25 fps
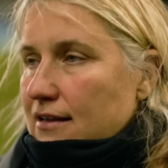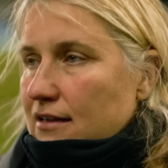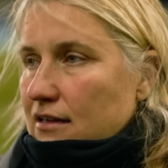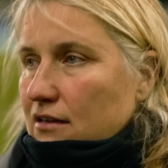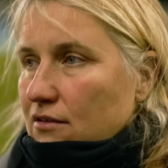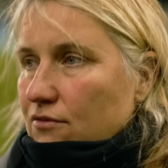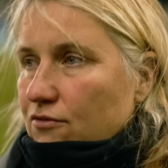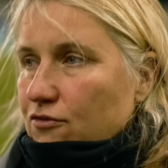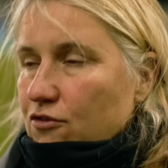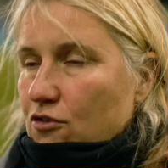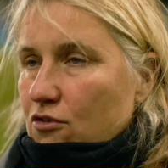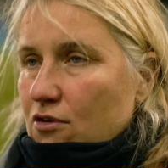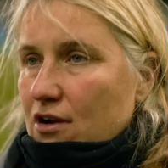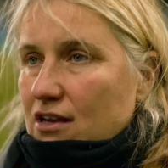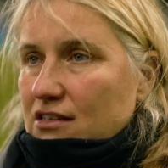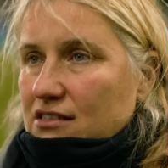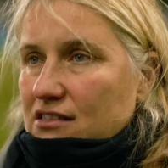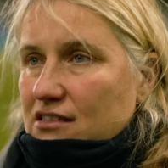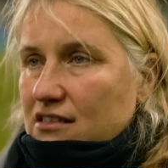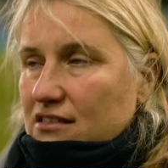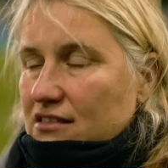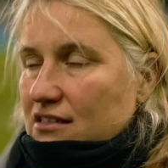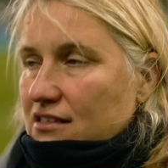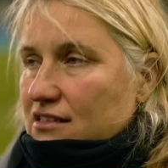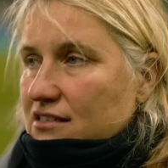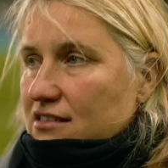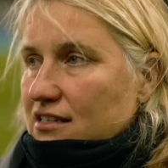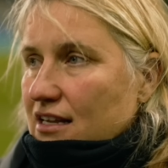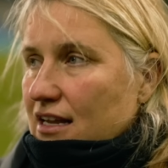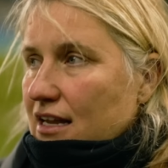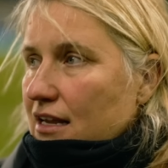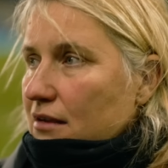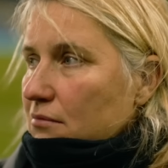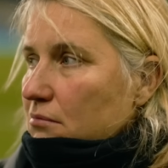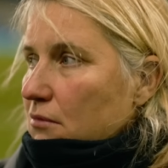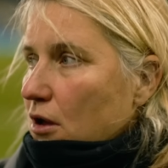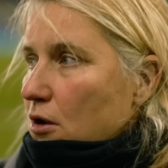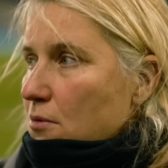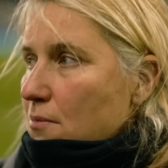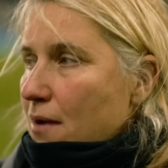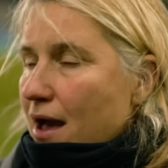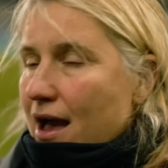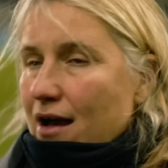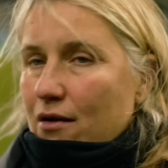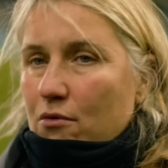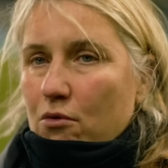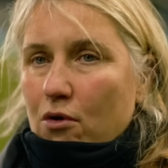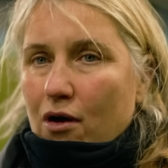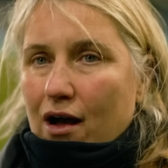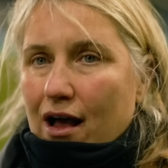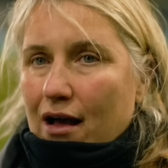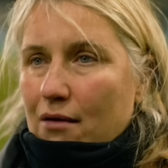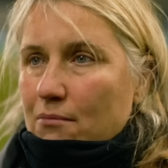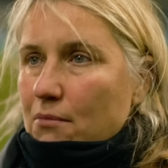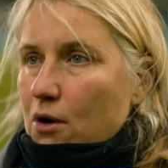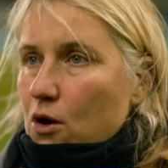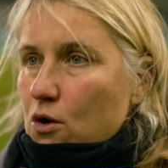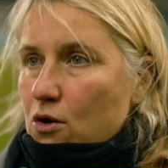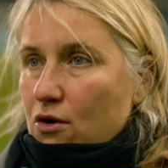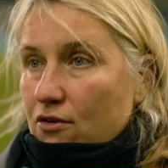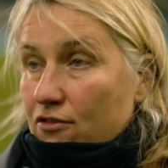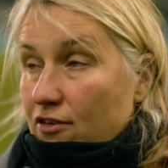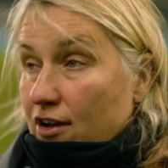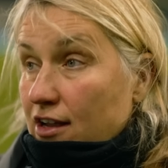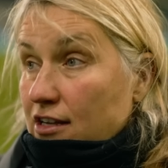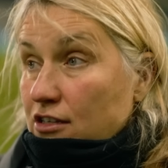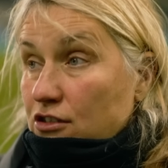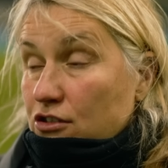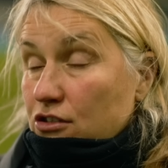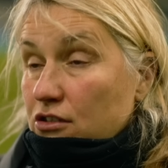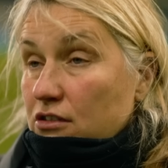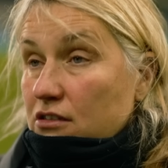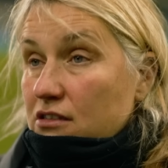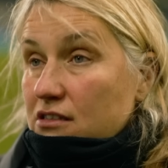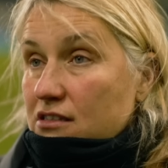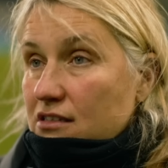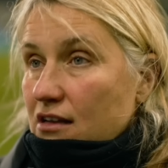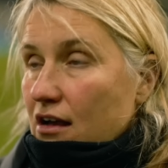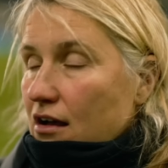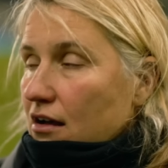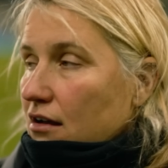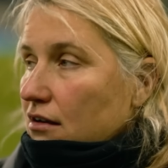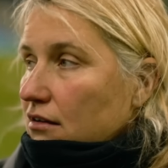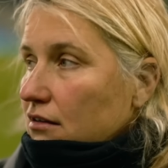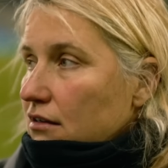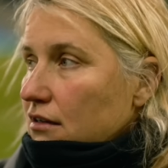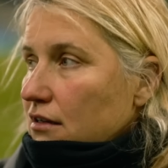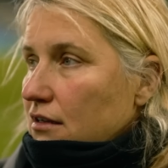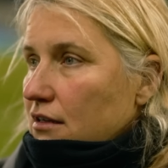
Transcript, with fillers: And for us as a team, no matter what our motivations are,